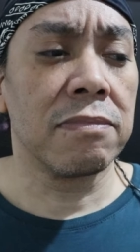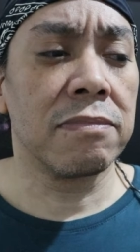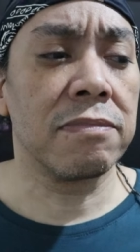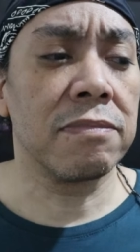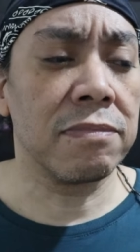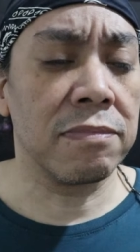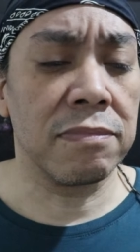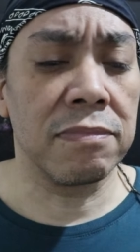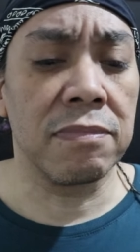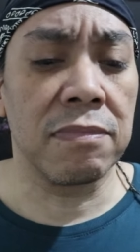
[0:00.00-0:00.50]

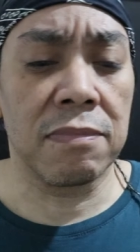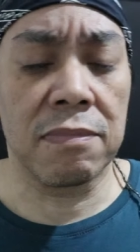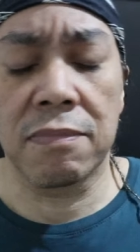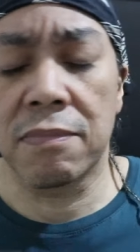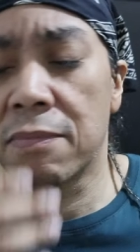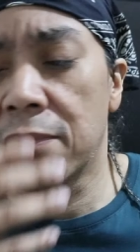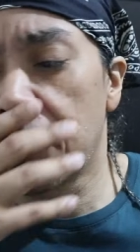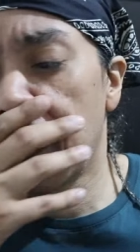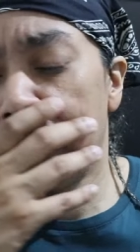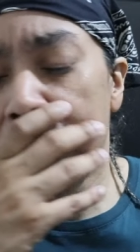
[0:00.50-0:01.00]
Hmm.
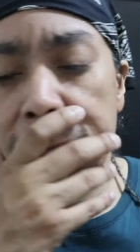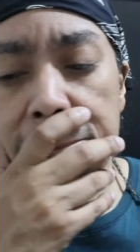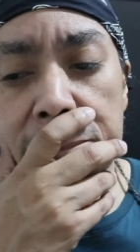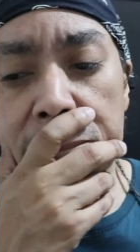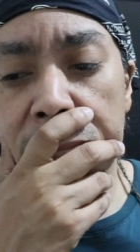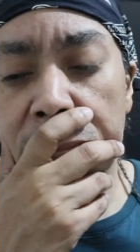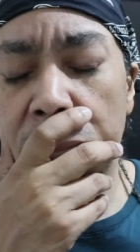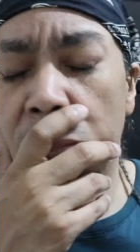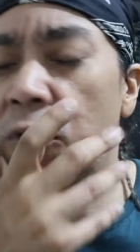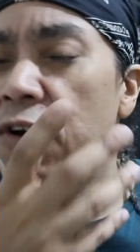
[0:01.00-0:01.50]

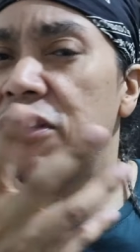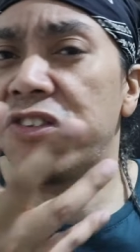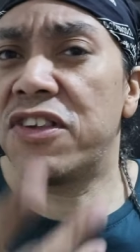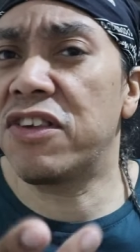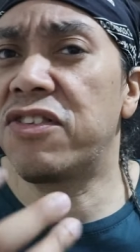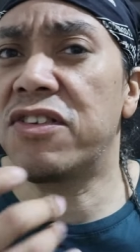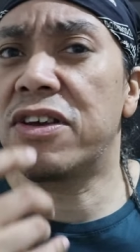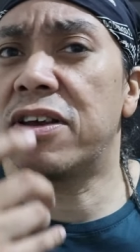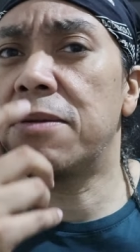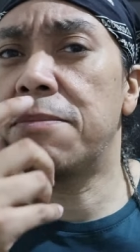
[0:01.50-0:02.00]
Was
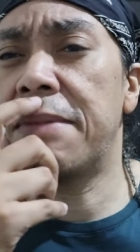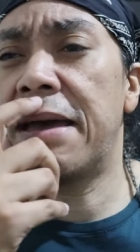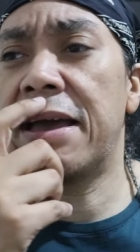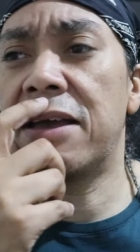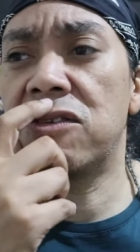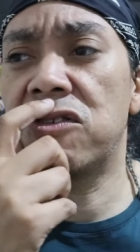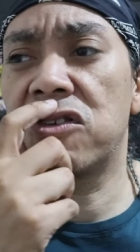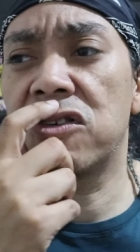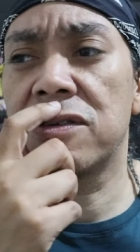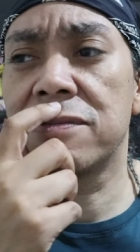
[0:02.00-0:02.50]
this a good
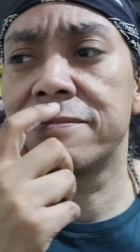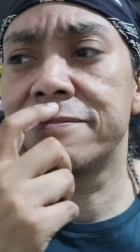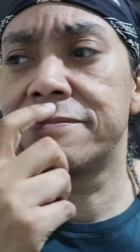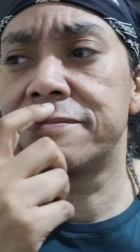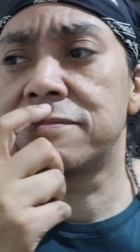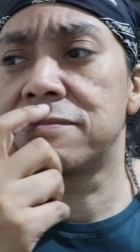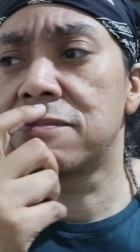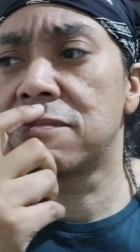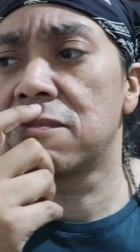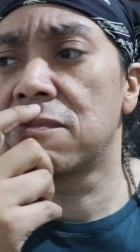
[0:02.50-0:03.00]
match?
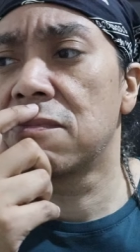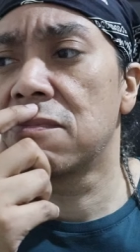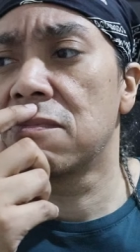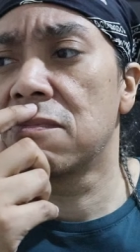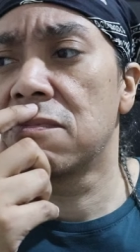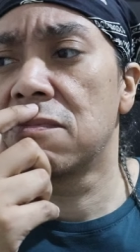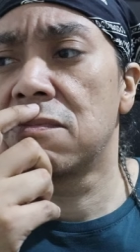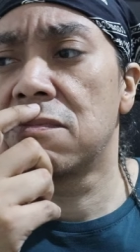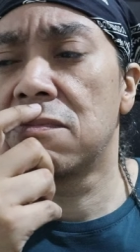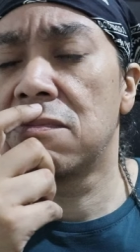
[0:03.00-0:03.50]

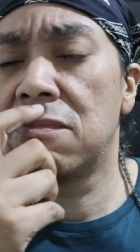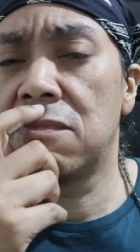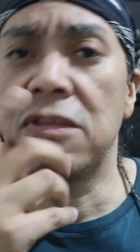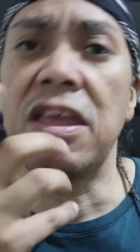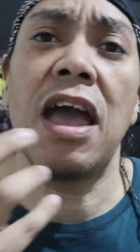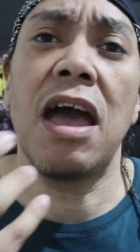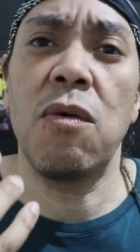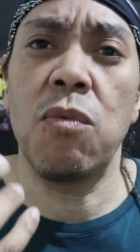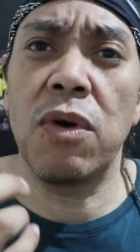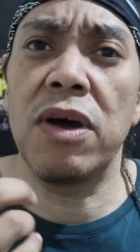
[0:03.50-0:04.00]

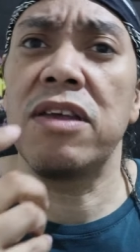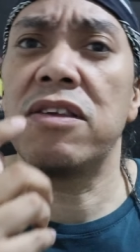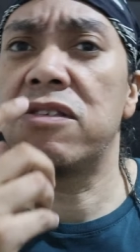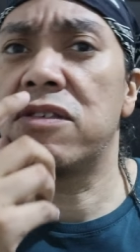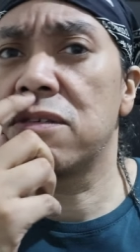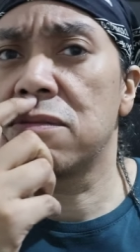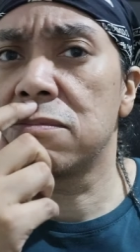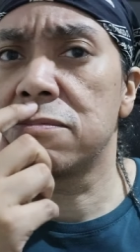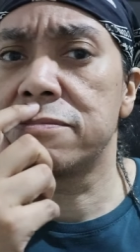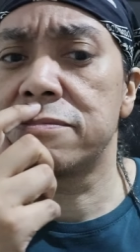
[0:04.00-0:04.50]
Yeah, it
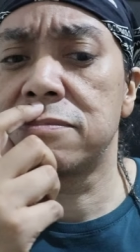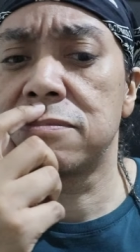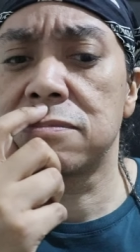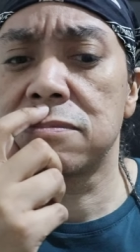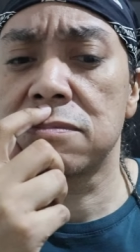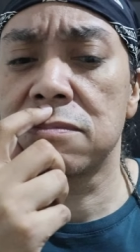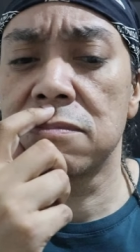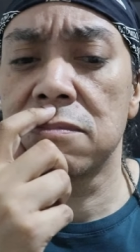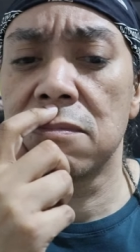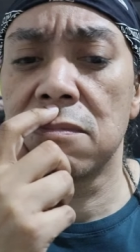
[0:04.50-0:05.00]
was.
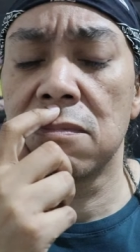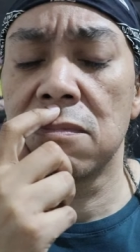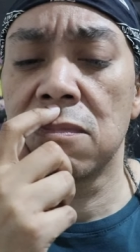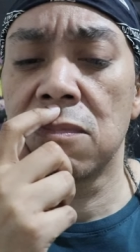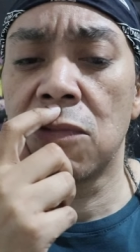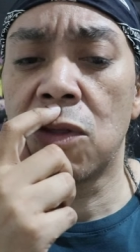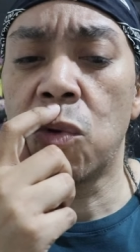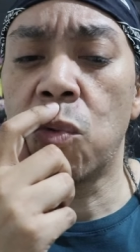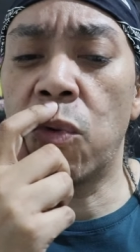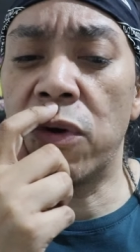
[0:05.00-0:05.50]

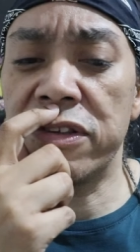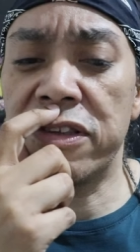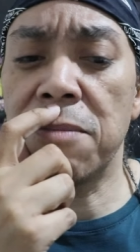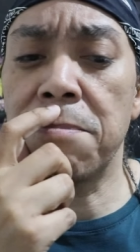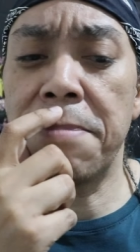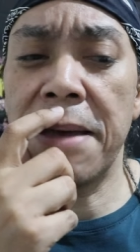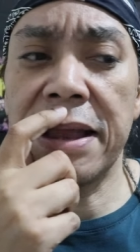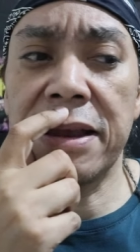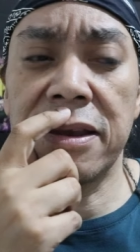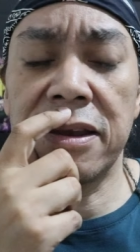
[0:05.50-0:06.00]
Was
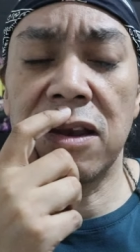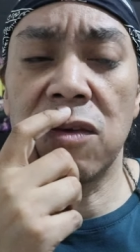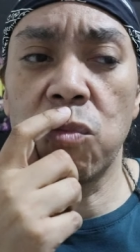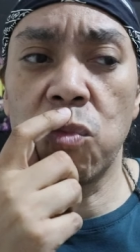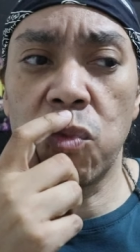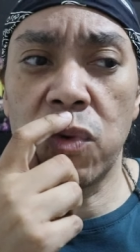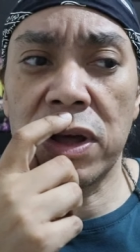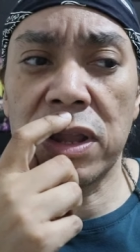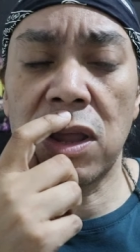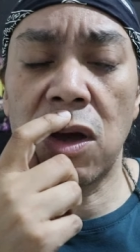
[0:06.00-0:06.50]
it better
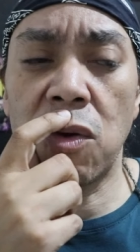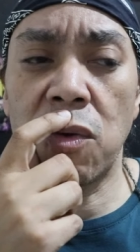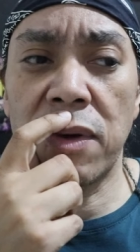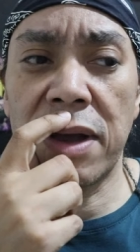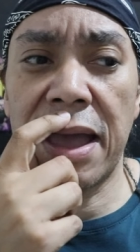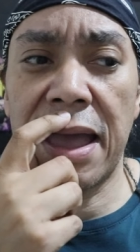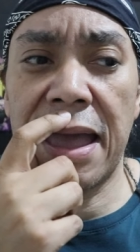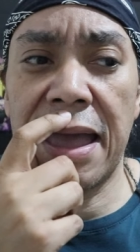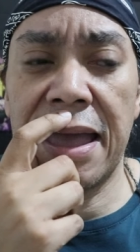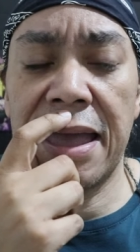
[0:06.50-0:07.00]
than
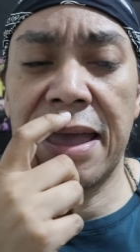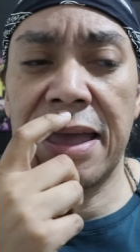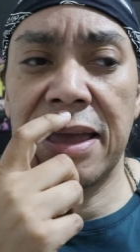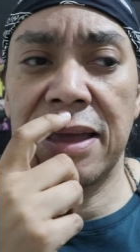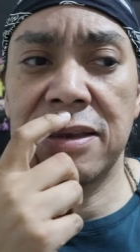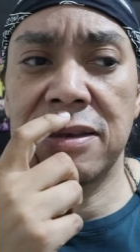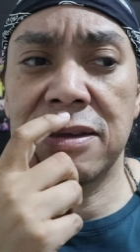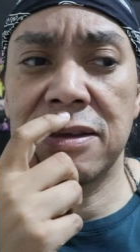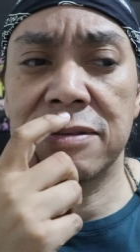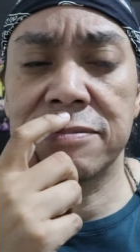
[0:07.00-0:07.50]
Willow
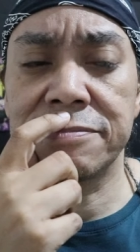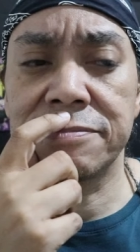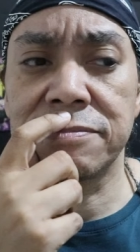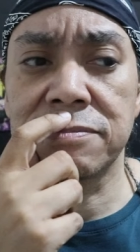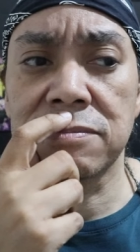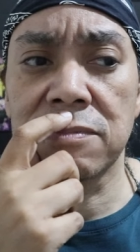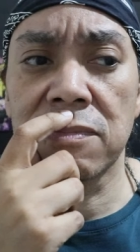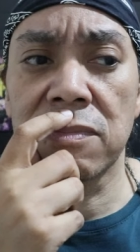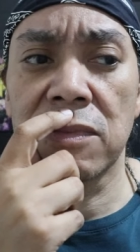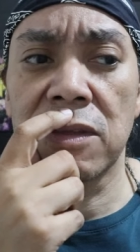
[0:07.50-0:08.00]
and
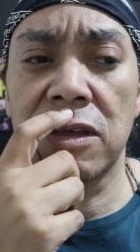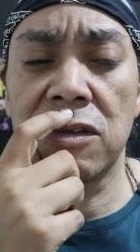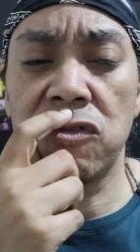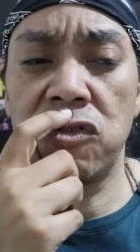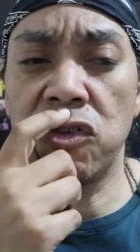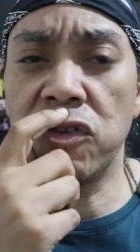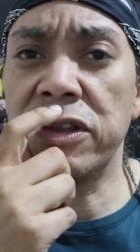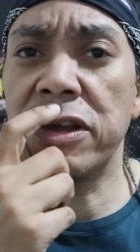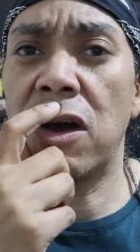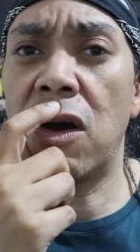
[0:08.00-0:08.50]

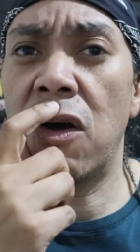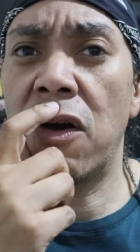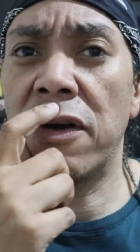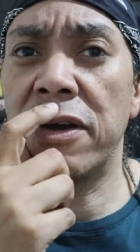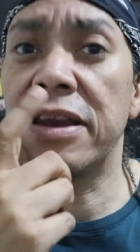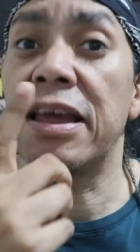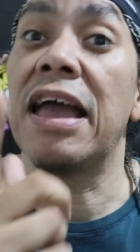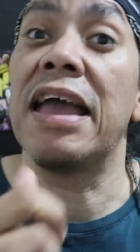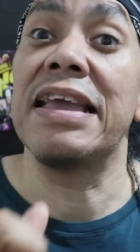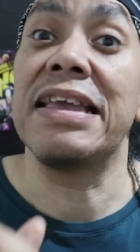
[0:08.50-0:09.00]
Julia
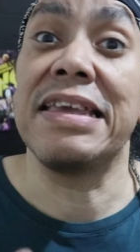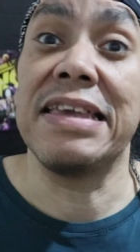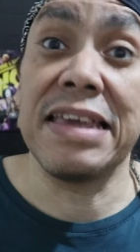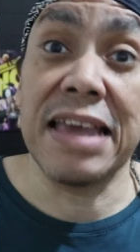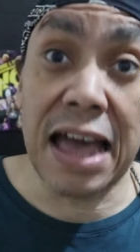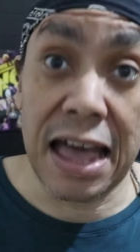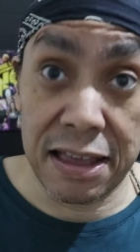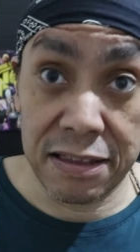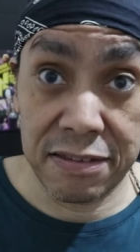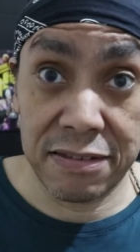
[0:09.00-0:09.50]
Hart,
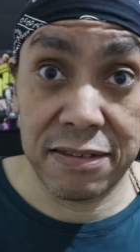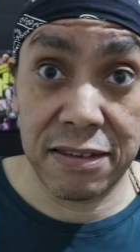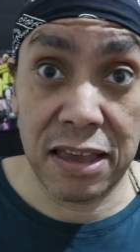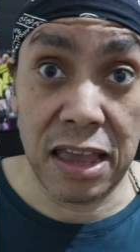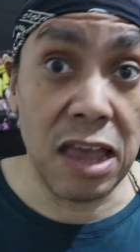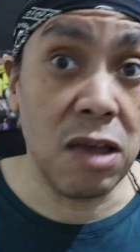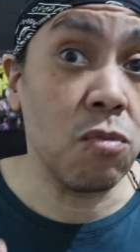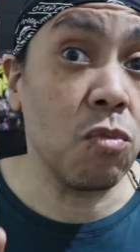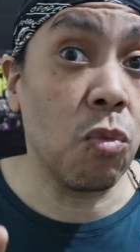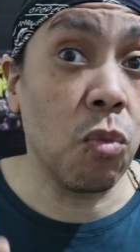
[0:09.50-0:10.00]
yes,
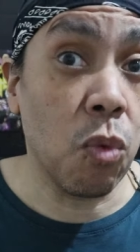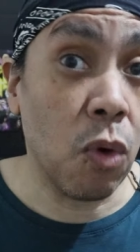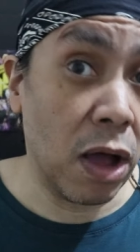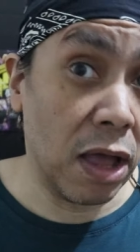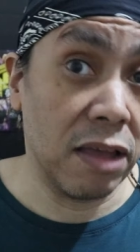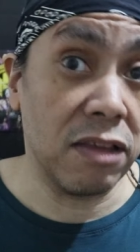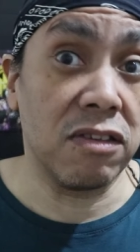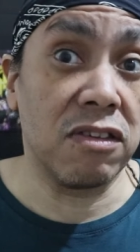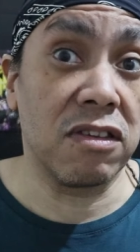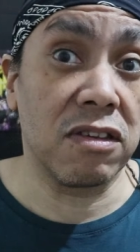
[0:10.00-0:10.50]
it
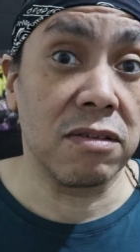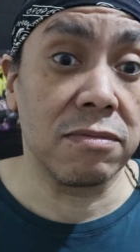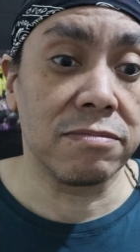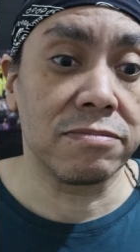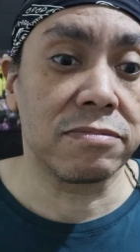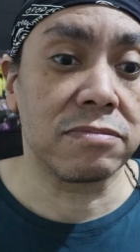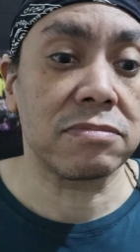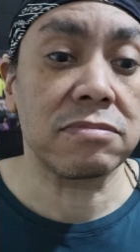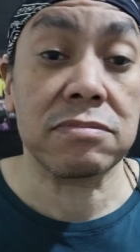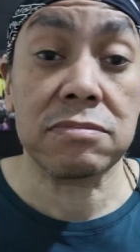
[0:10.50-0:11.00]
was.
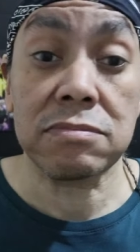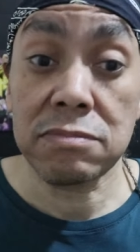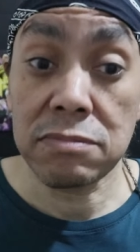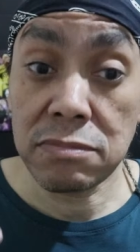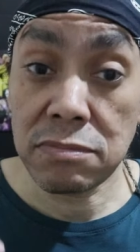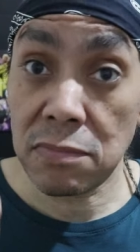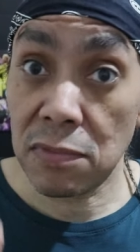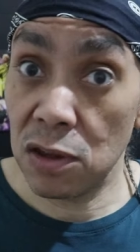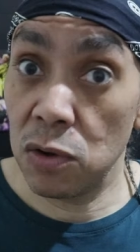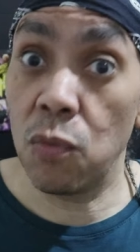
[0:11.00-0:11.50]

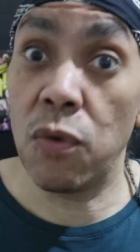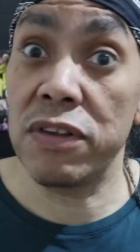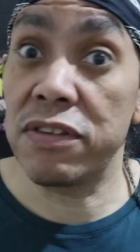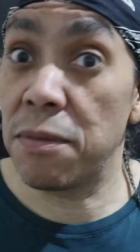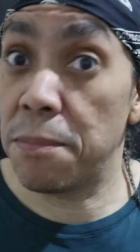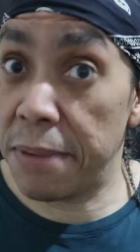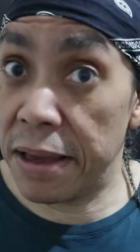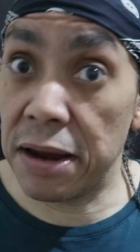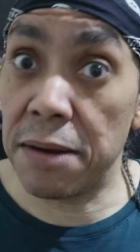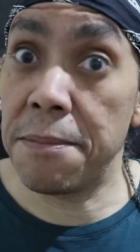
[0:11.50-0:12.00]
It was
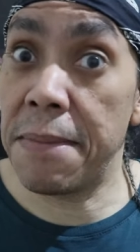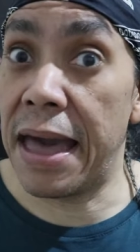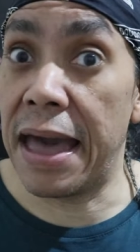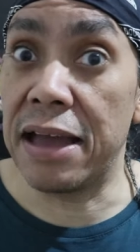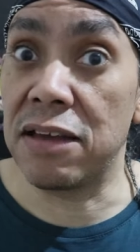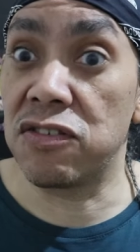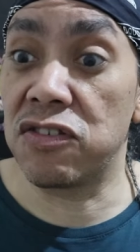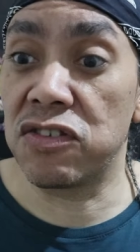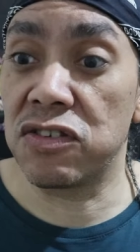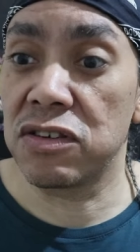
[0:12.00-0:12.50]
a better
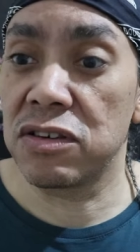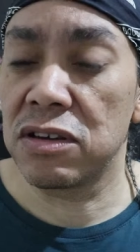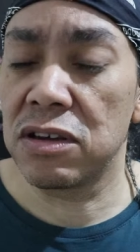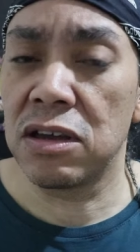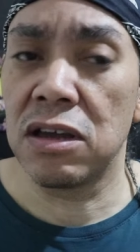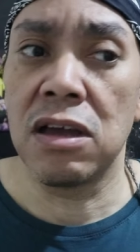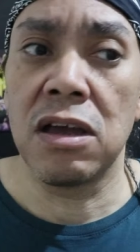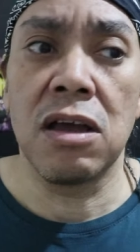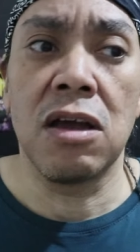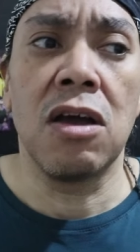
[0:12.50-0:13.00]
match.
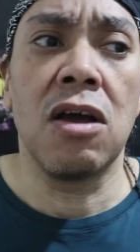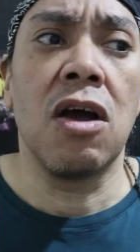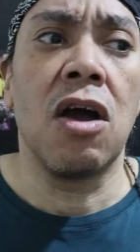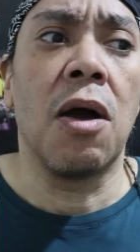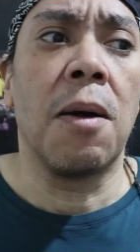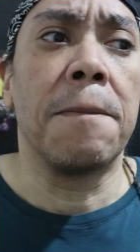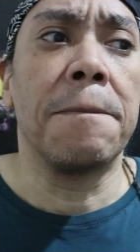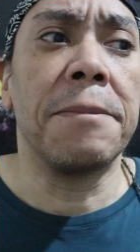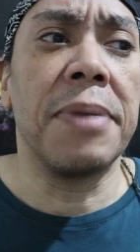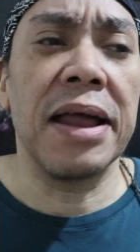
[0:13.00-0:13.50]

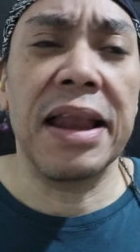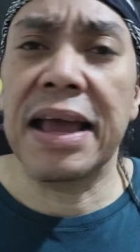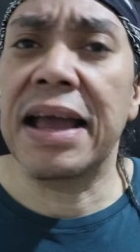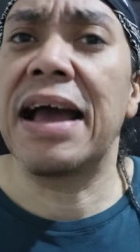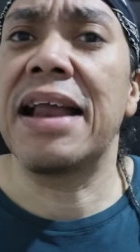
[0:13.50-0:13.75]
But I